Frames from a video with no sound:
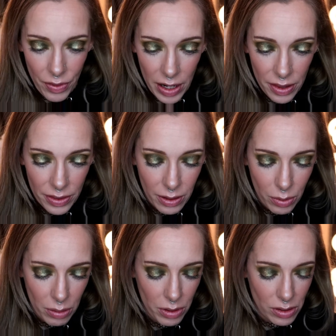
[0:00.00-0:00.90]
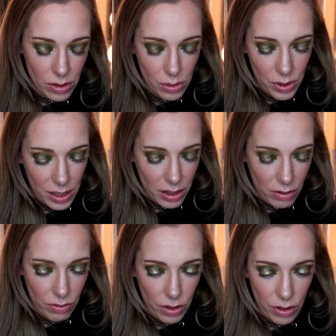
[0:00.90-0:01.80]
And then I think what I'm gonna do like in
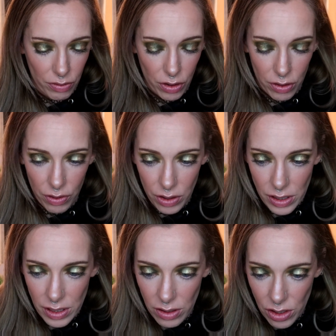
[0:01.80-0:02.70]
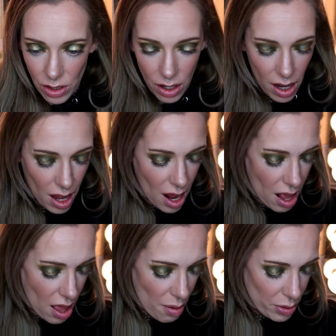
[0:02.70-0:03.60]
the very, very, very center,
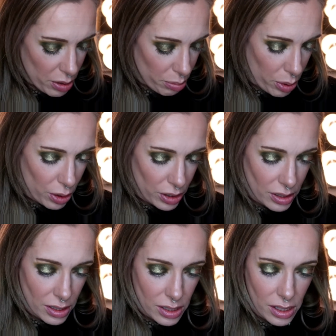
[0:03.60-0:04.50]
I'm gonna put